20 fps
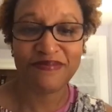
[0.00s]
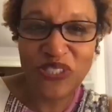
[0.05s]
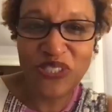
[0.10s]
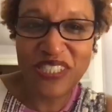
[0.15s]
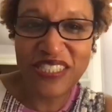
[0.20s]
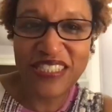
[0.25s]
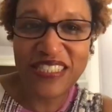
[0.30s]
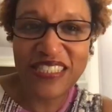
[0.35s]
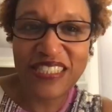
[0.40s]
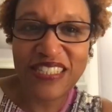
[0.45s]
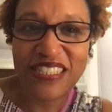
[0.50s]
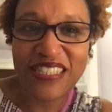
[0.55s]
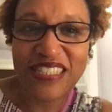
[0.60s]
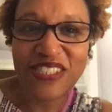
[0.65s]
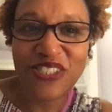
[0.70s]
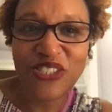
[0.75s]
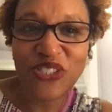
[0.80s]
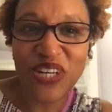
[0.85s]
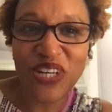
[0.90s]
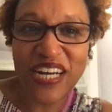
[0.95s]
should
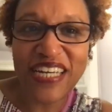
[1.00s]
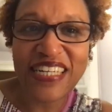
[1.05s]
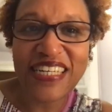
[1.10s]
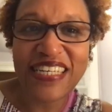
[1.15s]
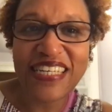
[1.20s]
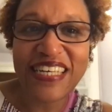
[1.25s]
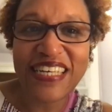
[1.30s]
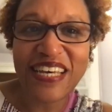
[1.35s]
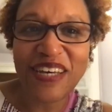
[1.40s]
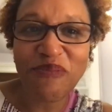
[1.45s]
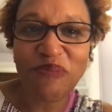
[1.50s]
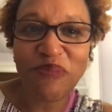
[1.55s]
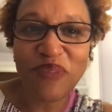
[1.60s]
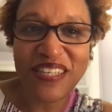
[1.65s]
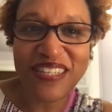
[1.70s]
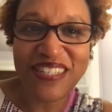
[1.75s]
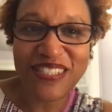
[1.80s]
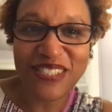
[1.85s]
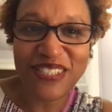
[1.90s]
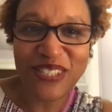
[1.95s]
try to get
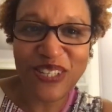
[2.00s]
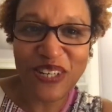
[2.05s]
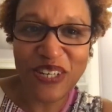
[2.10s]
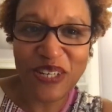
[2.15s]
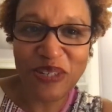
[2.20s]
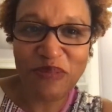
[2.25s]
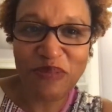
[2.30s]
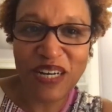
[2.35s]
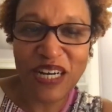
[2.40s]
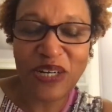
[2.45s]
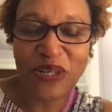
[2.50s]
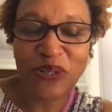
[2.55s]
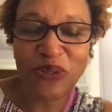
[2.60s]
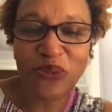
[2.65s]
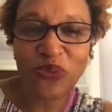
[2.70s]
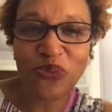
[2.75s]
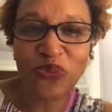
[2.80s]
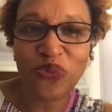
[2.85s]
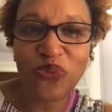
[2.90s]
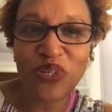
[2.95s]
me to talk
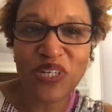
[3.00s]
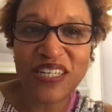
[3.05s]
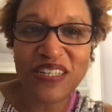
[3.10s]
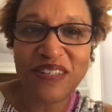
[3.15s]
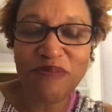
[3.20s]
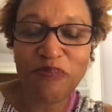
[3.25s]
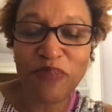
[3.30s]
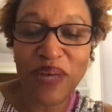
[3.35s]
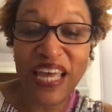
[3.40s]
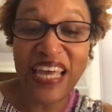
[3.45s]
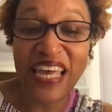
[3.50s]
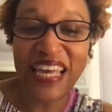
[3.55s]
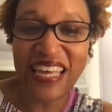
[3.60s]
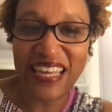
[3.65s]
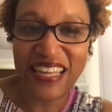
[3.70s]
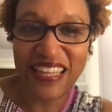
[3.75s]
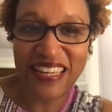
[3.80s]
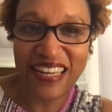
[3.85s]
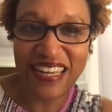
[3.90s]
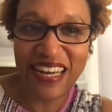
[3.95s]
about what
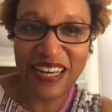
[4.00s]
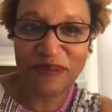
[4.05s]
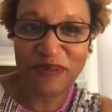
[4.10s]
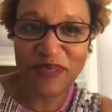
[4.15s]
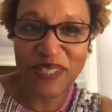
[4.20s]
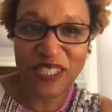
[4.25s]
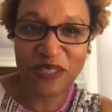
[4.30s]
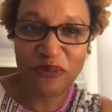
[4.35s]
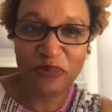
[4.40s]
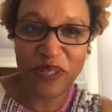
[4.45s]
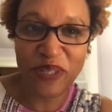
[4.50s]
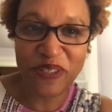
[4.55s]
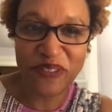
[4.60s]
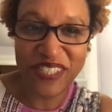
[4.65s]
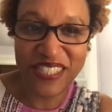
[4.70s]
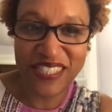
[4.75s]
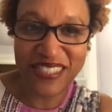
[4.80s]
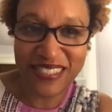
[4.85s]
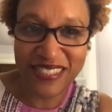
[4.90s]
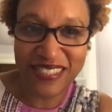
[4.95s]
pain I'm
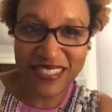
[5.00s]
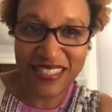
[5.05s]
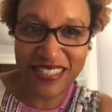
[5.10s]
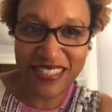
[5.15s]
experiencing.